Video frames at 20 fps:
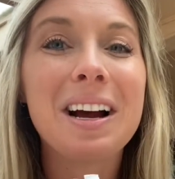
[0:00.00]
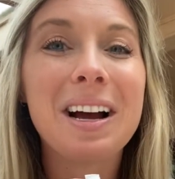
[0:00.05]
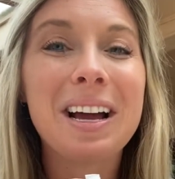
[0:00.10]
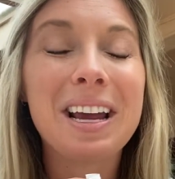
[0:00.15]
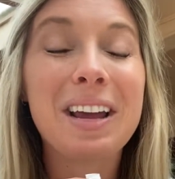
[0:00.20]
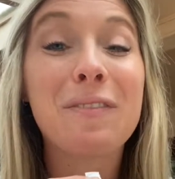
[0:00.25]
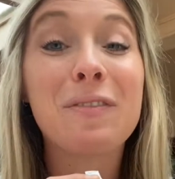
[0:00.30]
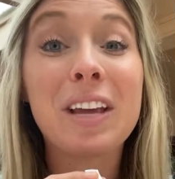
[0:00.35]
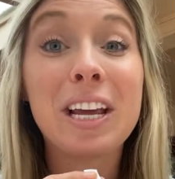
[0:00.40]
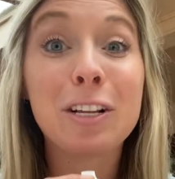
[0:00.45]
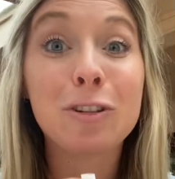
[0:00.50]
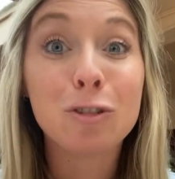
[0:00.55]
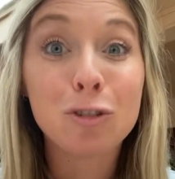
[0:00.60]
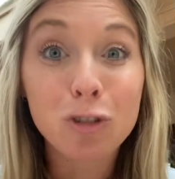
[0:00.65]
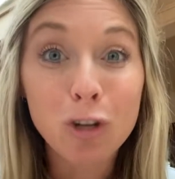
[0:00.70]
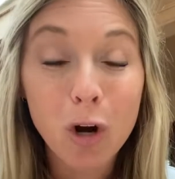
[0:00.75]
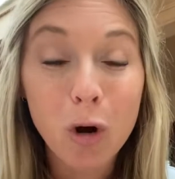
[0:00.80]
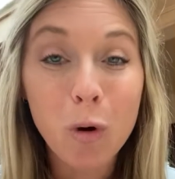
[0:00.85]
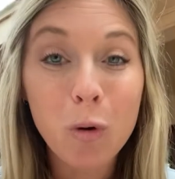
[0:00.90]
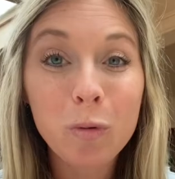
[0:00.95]
If they
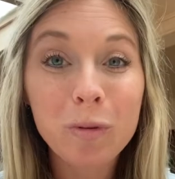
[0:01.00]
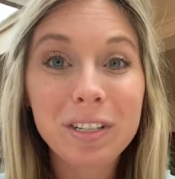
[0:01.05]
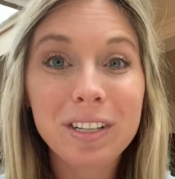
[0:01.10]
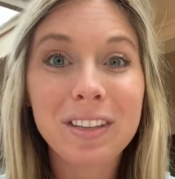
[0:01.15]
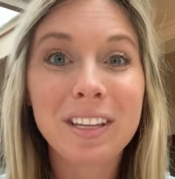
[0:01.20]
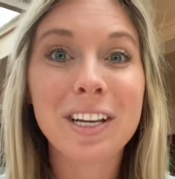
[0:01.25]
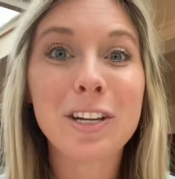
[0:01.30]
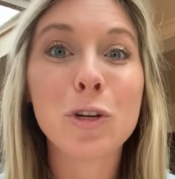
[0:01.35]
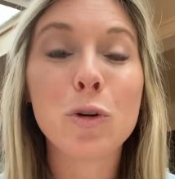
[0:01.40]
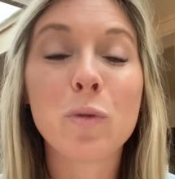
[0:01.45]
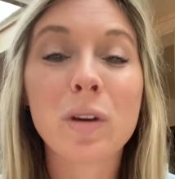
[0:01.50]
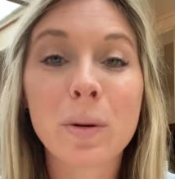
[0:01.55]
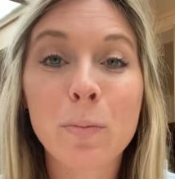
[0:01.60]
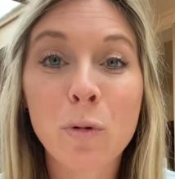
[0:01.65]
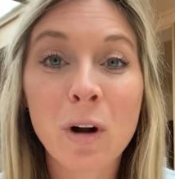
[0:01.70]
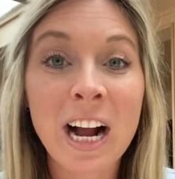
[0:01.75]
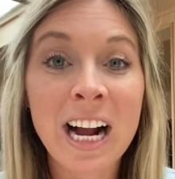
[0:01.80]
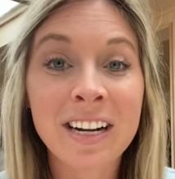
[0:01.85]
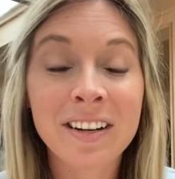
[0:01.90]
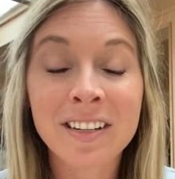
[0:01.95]
don't, then you could
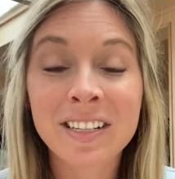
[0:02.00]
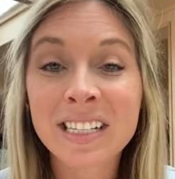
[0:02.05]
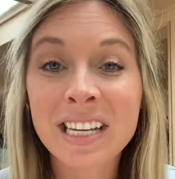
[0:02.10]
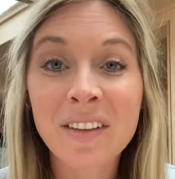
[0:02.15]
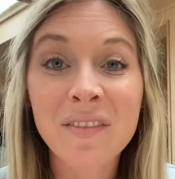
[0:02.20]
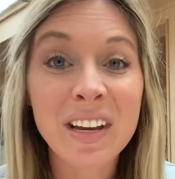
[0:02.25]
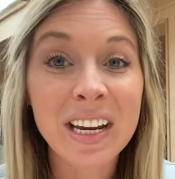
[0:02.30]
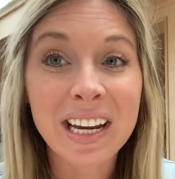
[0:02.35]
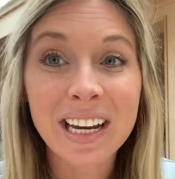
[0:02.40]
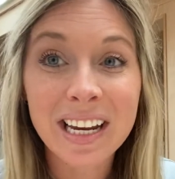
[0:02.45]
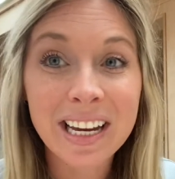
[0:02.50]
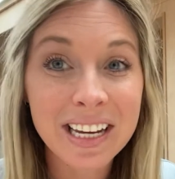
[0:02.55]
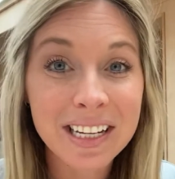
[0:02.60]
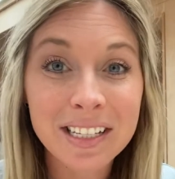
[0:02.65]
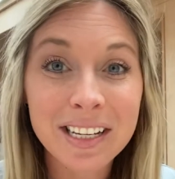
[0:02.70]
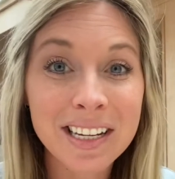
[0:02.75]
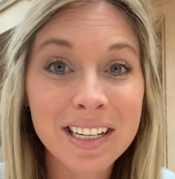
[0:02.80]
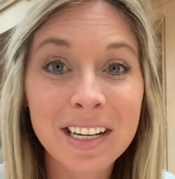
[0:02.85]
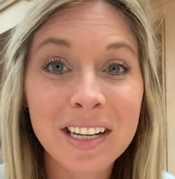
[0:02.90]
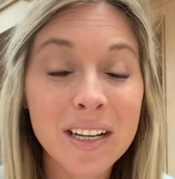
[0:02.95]
practice giving
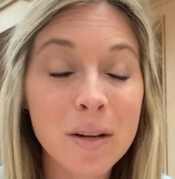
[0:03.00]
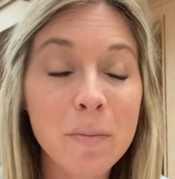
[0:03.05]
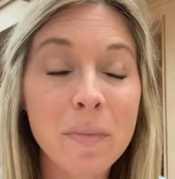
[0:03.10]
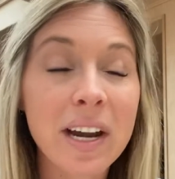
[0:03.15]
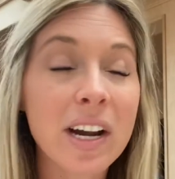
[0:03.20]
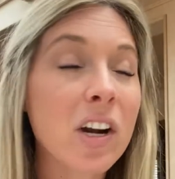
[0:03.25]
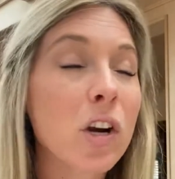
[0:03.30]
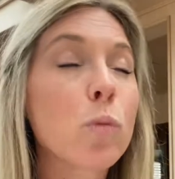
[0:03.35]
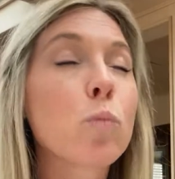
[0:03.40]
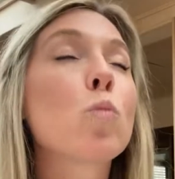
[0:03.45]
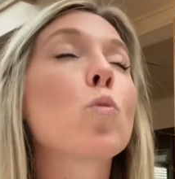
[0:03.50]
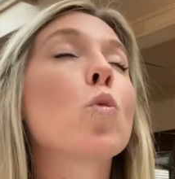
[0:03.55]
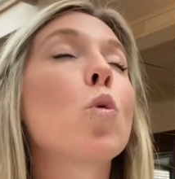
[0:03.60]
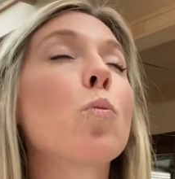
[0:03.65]
kisses in the mirror.